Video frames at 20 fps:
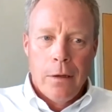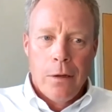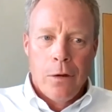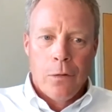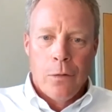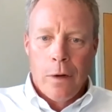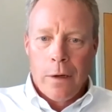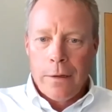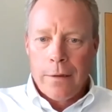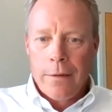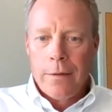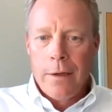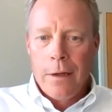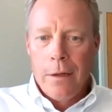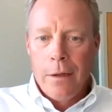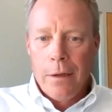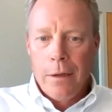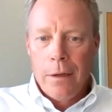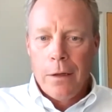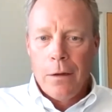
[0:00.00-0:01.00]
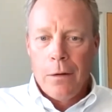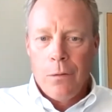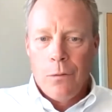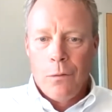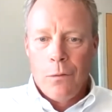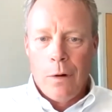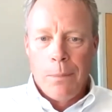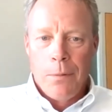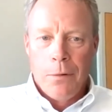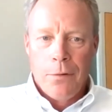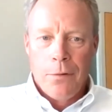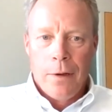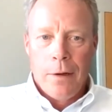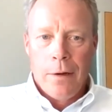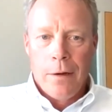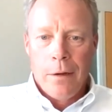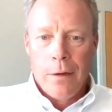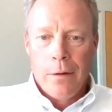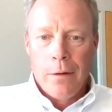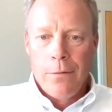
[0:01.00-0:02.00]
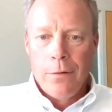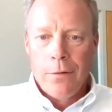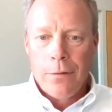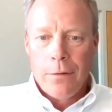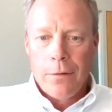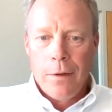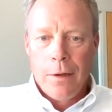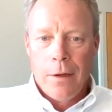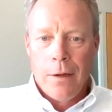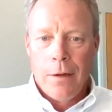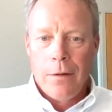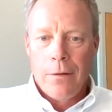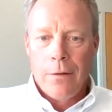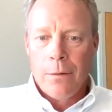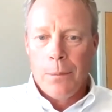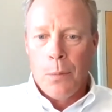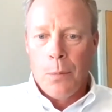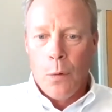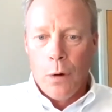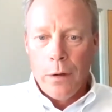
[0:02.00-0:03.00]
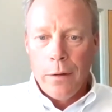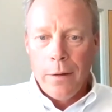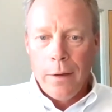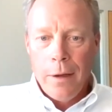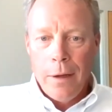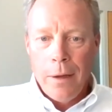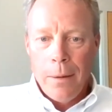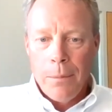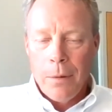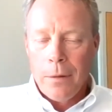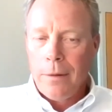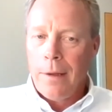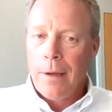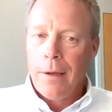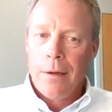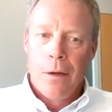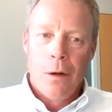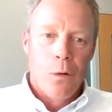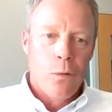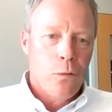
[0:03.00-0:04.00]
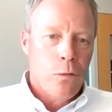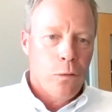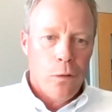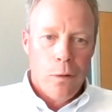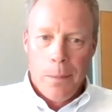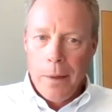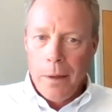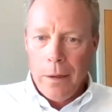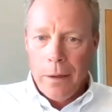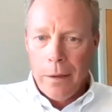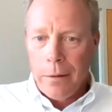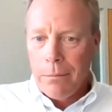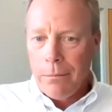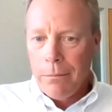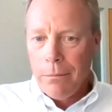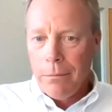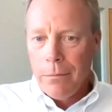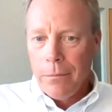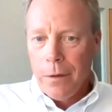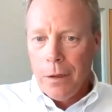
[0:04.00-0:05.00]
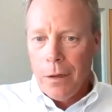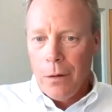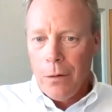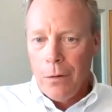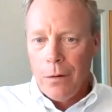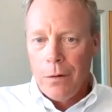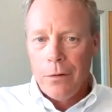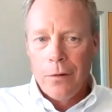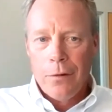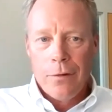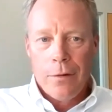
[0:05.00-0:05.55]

direct selling representatives that support that, but they don't do the billing. They're